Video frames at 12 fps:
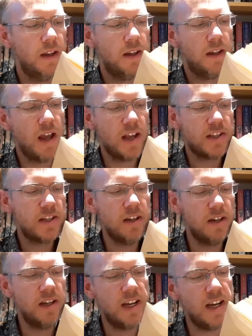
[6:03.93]
That's
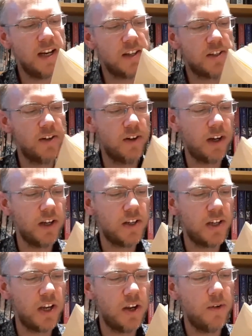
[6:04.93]
your leader talking
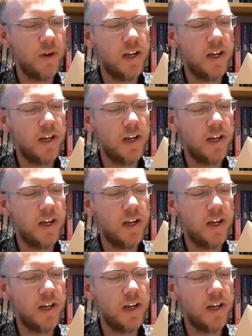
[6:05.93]
to you,